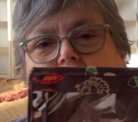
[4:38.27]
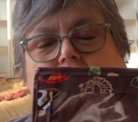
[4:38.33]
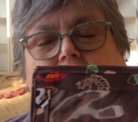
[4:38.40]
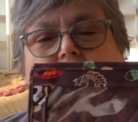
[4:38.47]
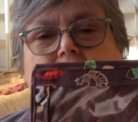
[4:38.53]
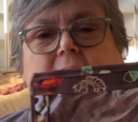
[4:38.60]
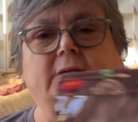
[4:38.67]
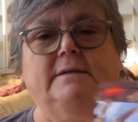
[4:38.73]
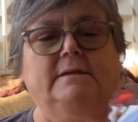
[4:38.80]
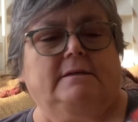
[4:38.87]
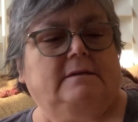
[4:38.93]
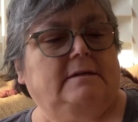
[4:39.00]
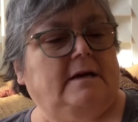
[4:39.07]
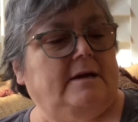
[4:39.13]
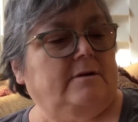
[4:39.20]
And
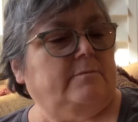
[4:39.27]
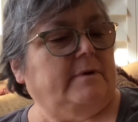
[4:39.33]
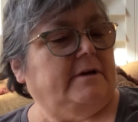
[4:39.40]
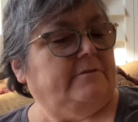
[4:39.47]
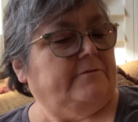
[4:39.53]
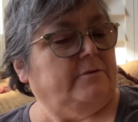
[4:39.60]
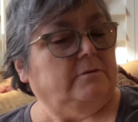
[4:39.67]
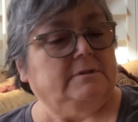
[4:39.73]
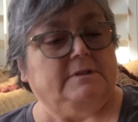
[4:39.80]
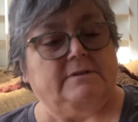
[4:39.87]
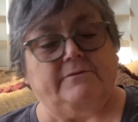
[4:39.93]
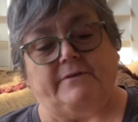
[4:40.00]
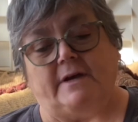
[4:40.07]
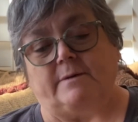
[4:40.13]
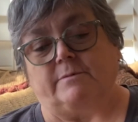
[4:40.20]
I don't mind folding
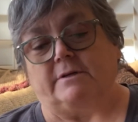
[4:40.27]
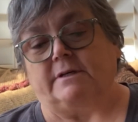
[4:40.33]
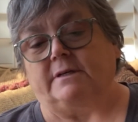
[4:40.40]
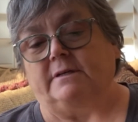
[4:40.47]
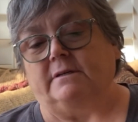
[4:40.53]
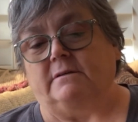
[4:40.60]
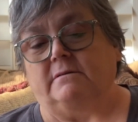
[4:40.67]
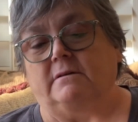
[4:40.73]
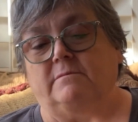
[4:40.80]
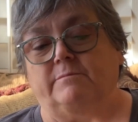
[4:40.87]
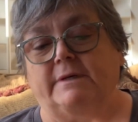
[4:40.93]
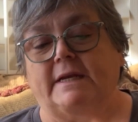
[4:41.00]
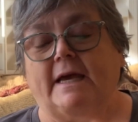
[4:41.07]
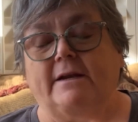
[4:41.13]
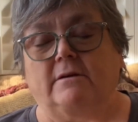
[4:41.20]
the fabric,
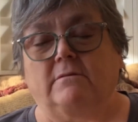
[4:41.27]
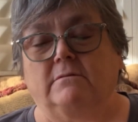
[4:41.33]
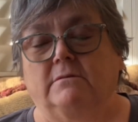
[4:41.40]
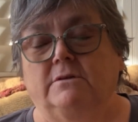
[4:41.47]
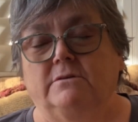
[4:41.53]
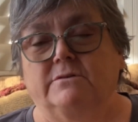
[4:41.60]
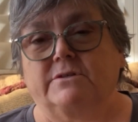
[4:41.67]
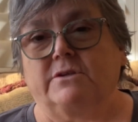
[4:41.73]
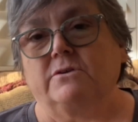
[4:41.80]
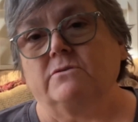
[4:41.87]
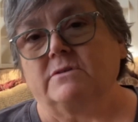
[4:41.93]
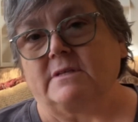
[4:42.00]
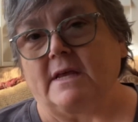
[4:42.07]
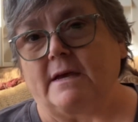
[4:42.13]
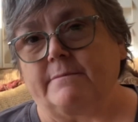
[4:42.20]
but I don't use
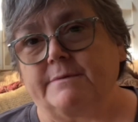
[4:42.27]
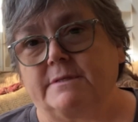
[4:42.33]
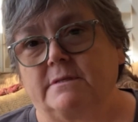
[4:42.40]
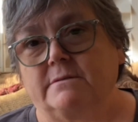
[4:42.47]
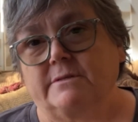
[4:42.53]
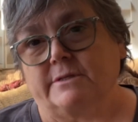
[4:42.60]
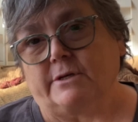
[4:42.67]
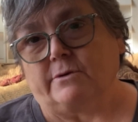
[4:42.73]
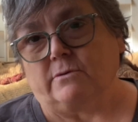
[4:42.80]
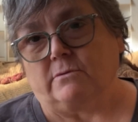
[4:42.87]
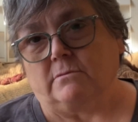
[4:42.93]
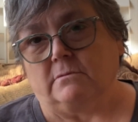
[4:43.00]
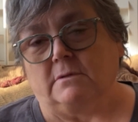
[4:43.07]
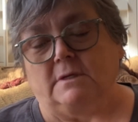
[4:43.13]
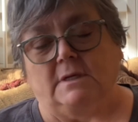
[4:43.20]
Q-snaps. So
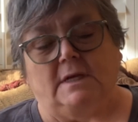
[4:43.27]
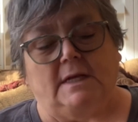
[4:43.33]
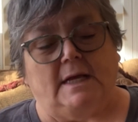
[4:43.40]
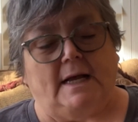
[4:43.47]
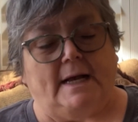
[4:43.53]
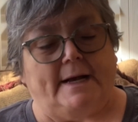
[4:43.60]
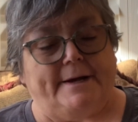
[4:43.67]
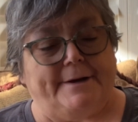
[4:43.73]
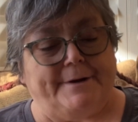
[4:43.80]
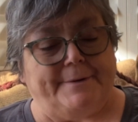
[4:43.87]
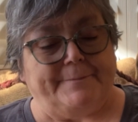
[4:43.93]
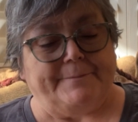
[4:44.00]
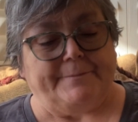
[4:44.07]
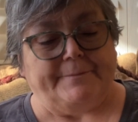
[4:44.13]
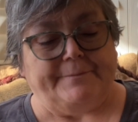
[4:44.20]

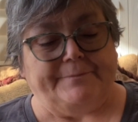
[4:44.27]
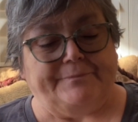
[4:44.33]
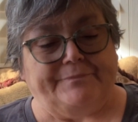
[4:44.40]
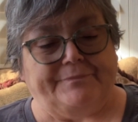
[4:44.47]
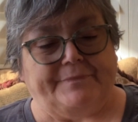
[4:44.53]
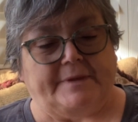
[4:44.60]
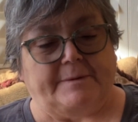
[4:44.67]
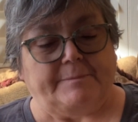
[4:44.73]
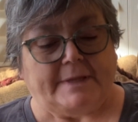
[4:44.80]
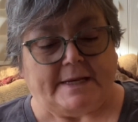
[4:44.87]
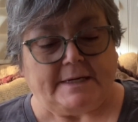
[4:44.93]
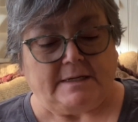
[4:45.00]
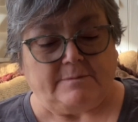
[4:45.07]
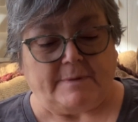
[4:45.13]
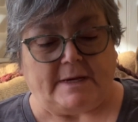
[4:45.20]
um, I'm
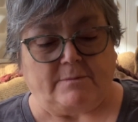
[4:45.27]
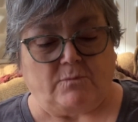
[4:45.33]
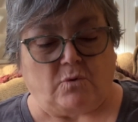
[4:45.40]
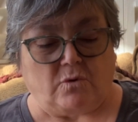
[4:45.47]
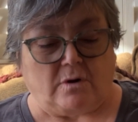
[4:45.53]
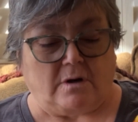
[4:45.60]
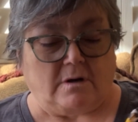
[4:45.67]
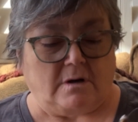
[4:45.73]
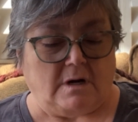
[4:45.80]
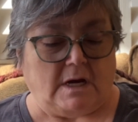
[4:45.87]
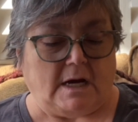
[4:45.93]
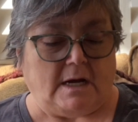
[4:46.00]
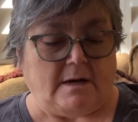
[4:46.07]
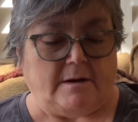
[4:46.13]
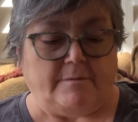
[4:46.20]
planning to make more,
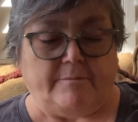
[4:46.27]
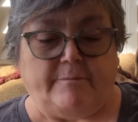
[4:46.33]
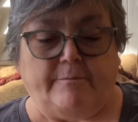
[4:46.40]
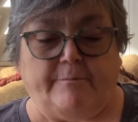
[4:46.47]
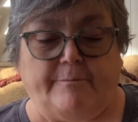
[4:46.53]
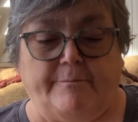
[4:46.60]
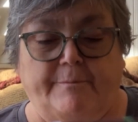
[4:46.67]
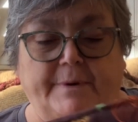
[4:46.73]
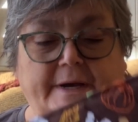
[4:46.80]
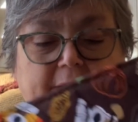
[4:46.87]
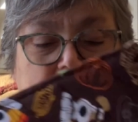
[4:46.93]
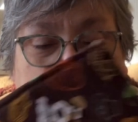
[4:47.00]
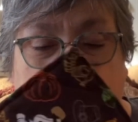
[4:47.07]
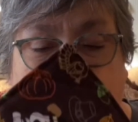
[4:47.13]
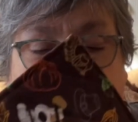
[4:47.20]
uh, but
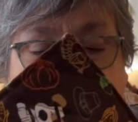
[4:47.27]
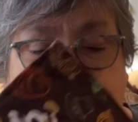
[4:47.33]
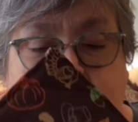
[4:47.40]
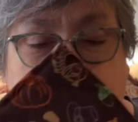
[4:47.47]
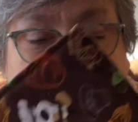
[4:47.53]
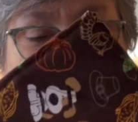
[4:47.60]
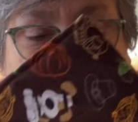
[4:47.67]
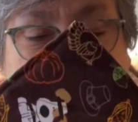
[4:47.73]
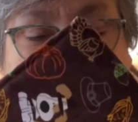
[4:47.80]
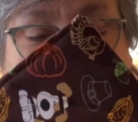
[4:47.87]
I want to make them just